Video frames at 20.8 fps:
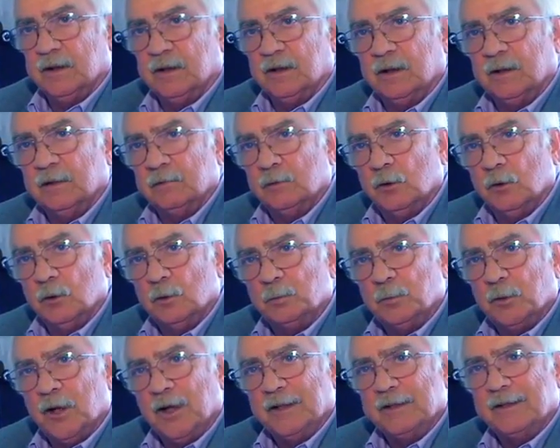a
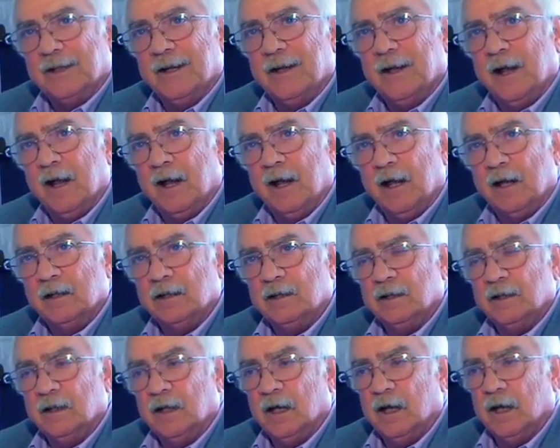group like the
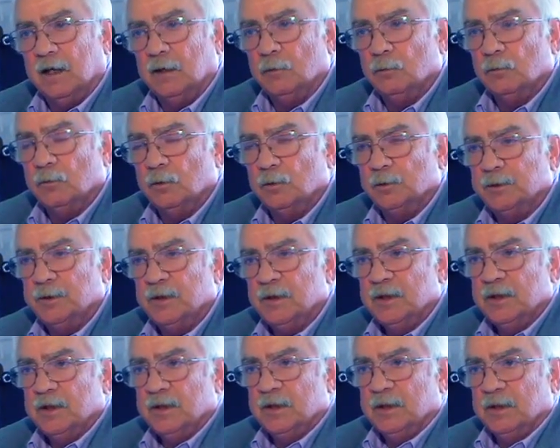AAEA would
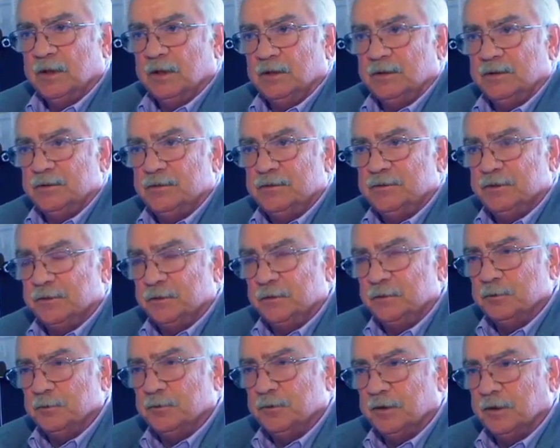
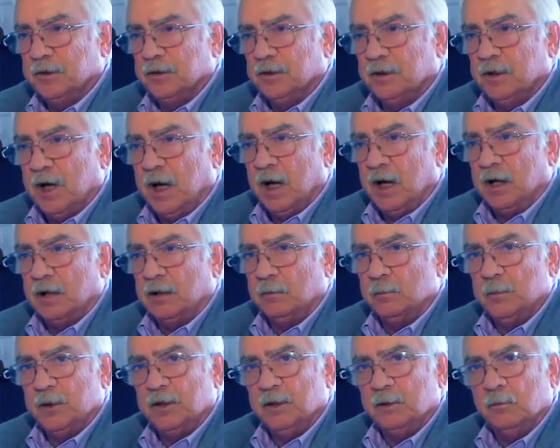choose to honor
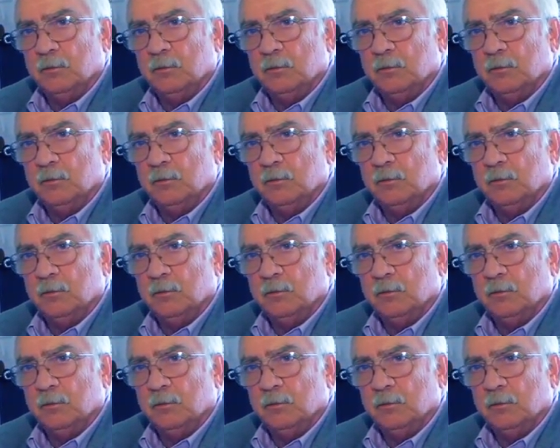me